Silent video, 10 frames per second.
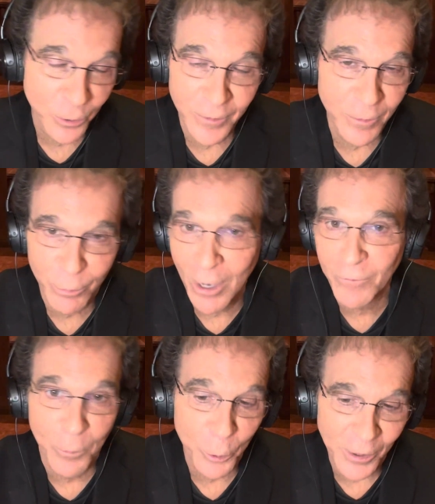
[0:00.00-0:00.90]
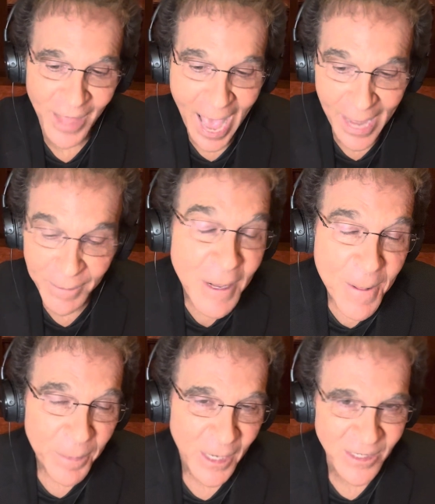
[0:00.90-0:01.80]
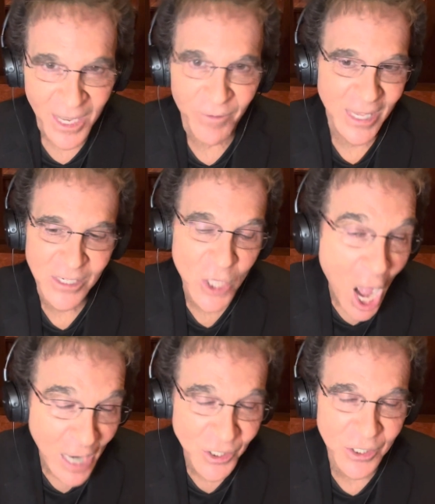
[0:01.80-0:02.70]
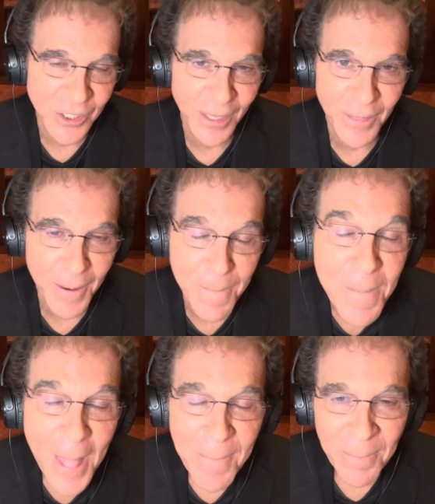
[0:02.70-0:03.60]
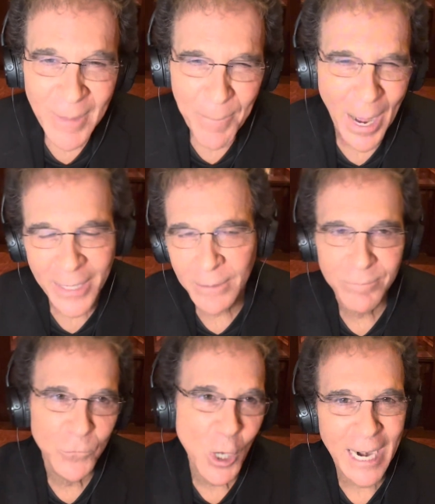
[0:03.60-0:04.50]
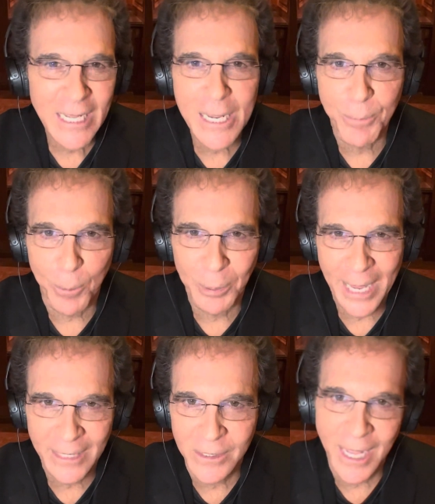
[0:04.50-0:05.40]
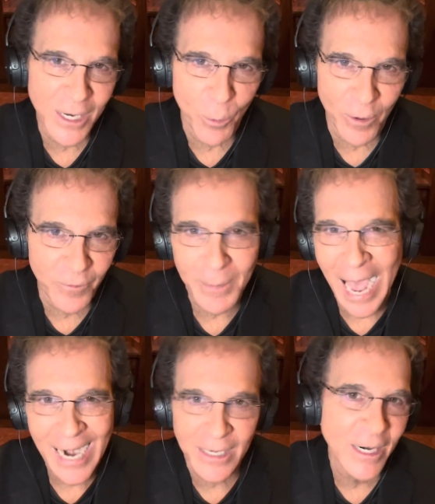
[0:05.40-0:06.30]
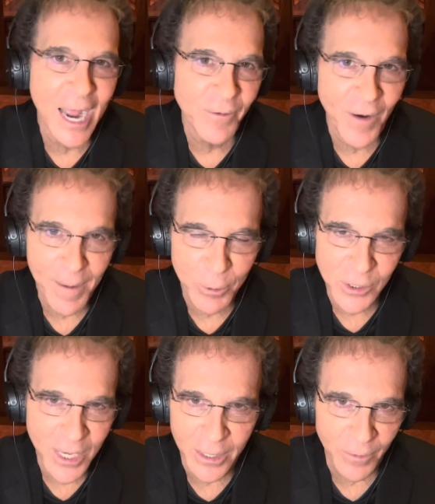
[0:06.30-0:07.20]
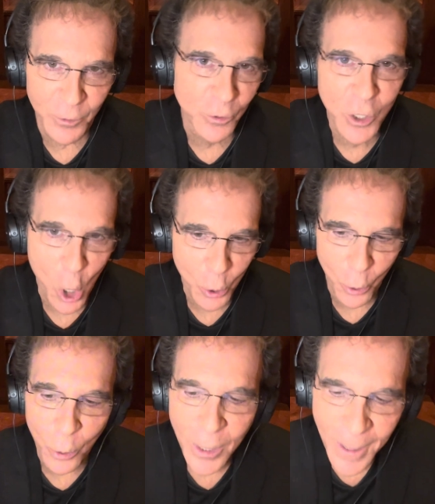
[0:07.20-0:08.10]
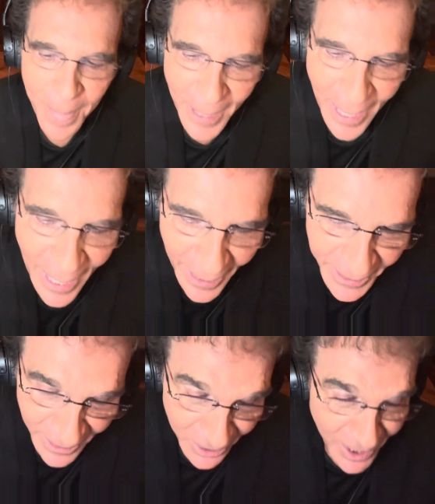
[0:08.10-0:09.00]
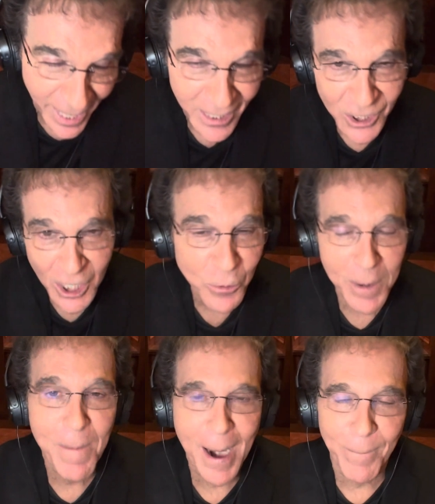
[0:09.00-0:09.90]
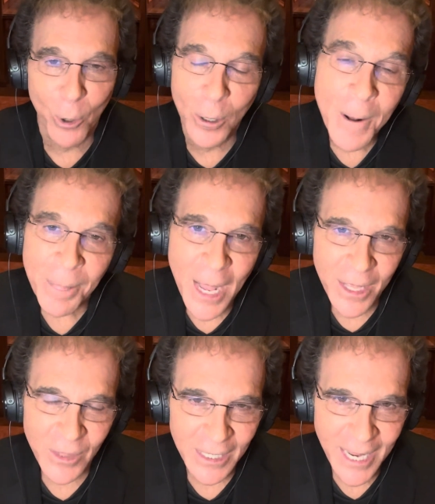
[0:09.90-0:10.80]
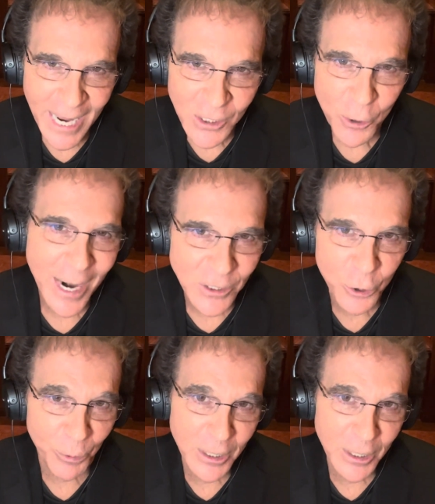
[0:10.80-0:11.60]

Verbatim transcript: are even preferable to that because they have less toxins in them. But try to keep your plants to anywhere from 90 to 95% of your total uh, intake. And just remember that cancer has three